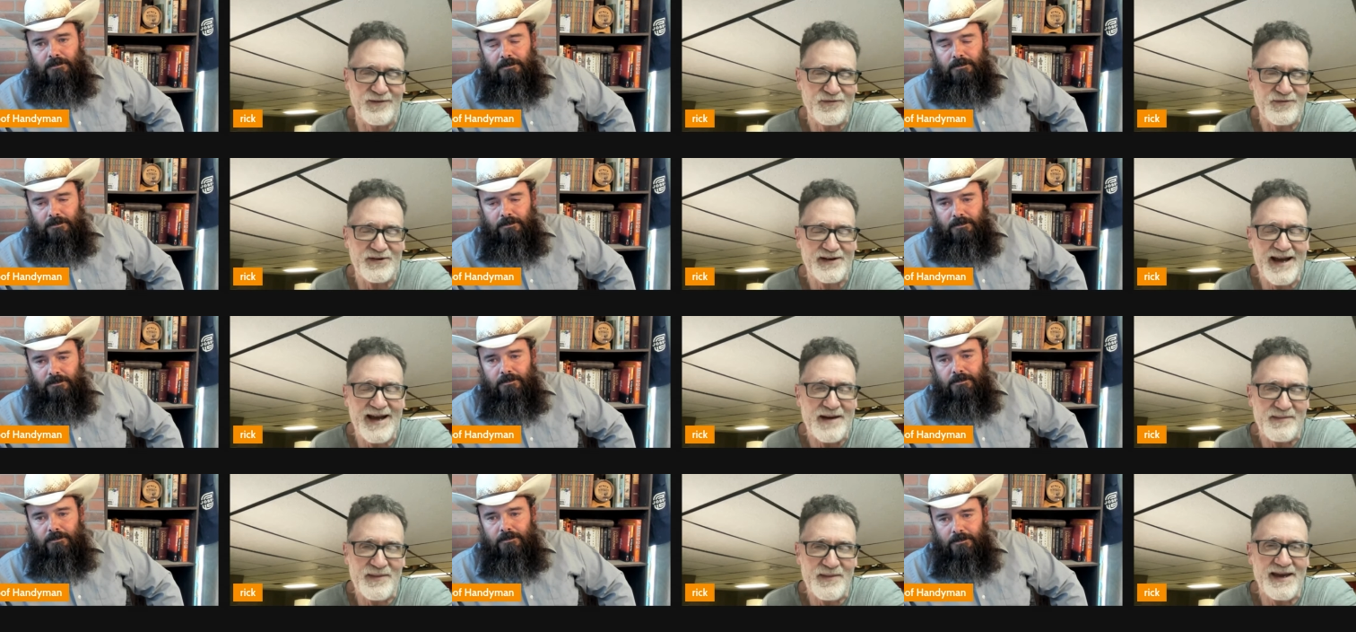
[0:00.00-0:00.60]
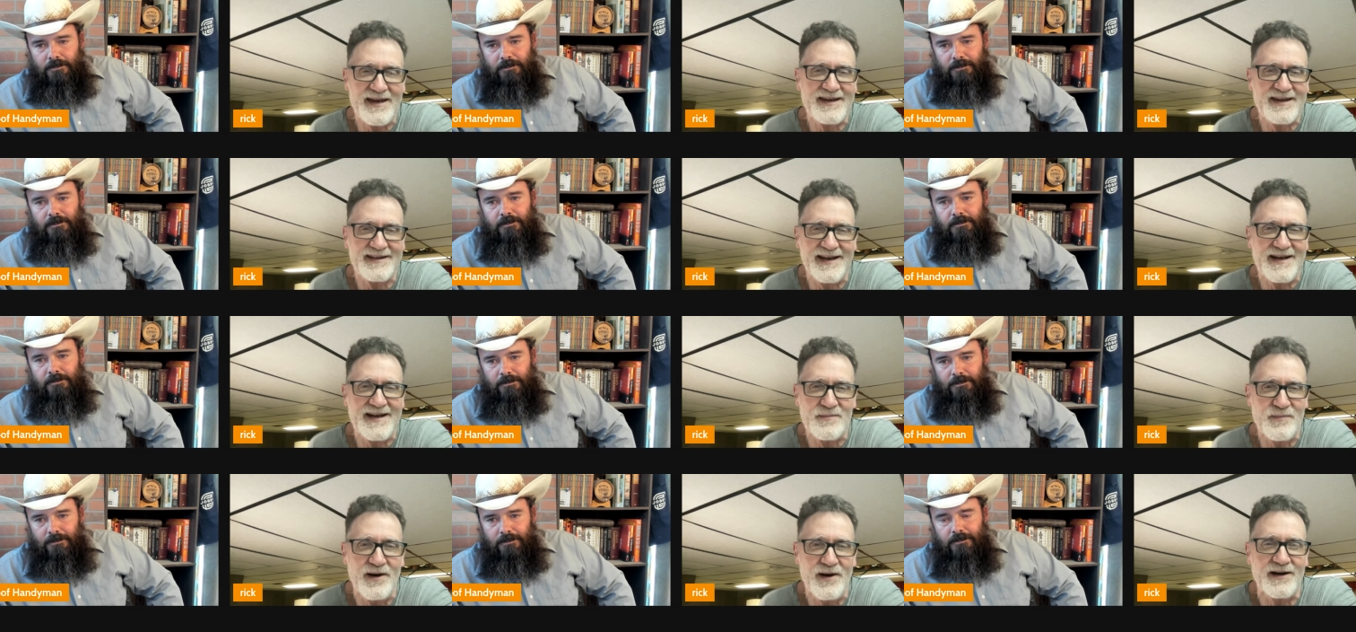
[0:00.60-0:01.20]
Speaker 1: if you're not making
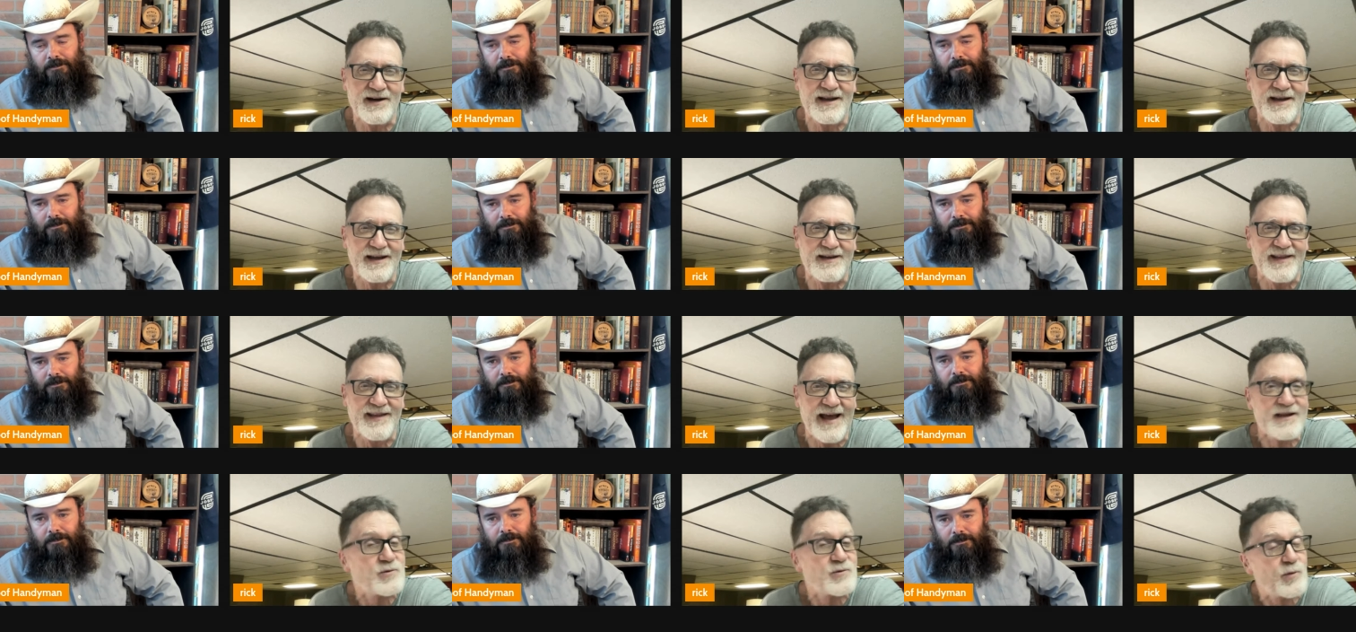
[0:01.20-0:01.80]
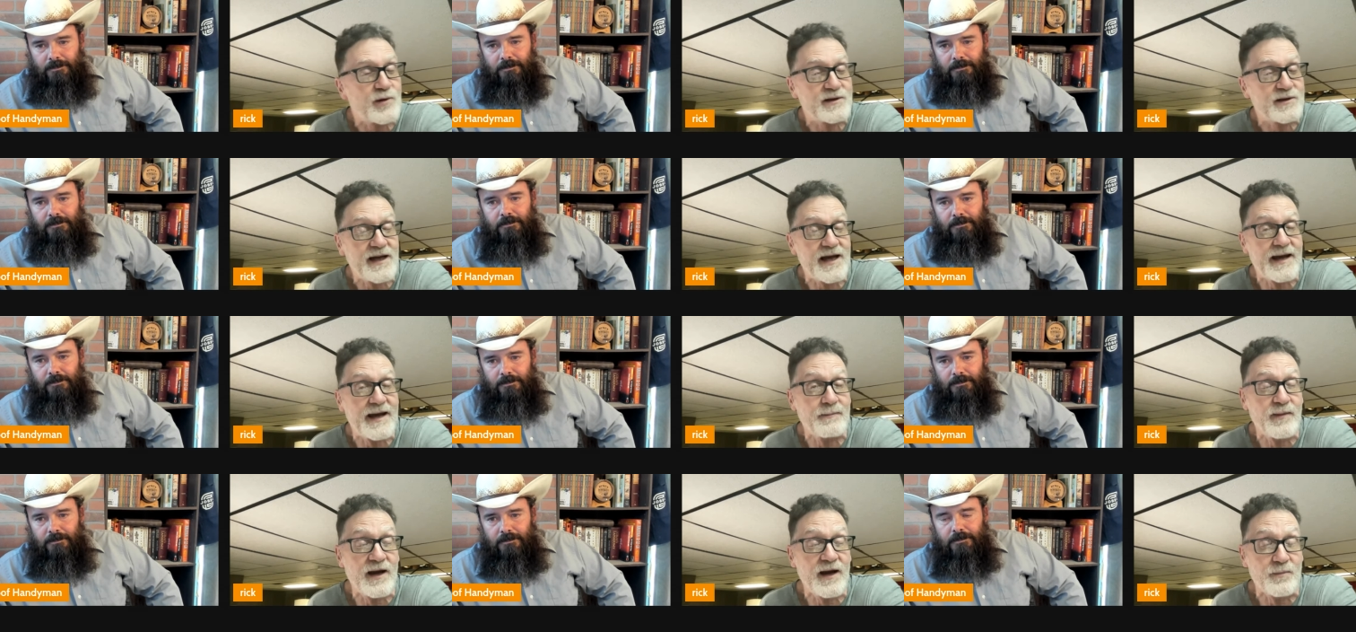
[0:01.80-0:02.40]
any money. And that's where
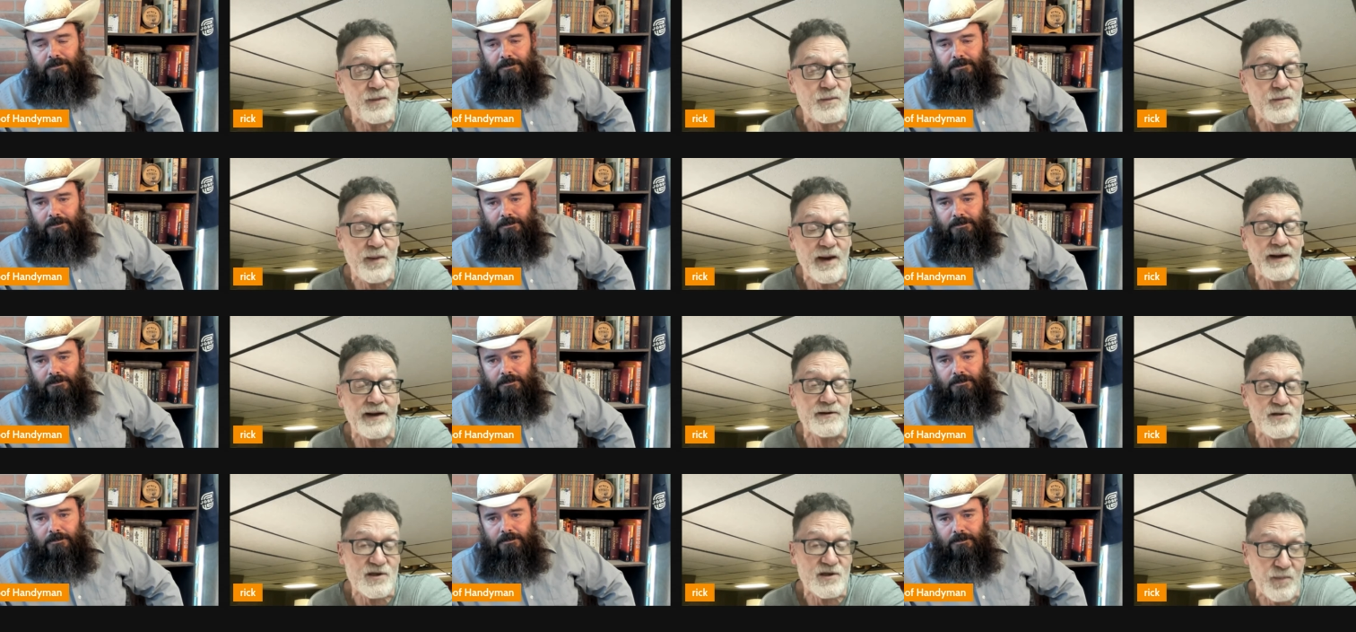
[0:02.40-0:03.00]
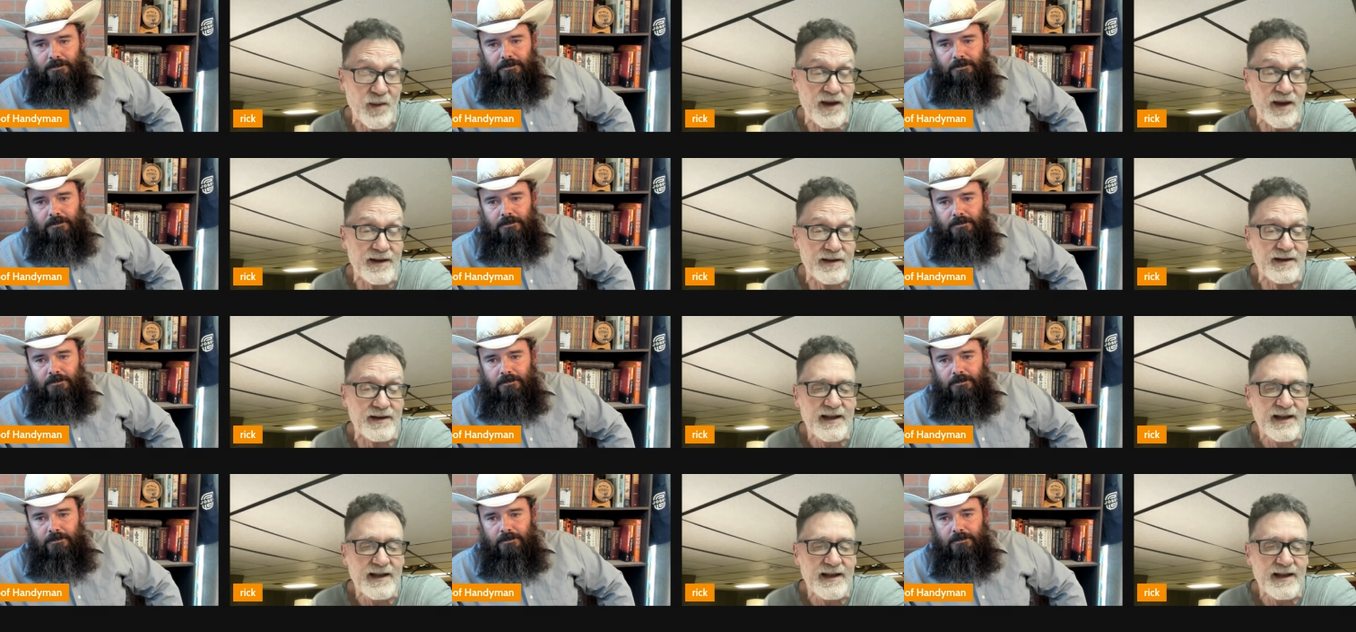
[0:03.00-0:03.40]
time might be better spent.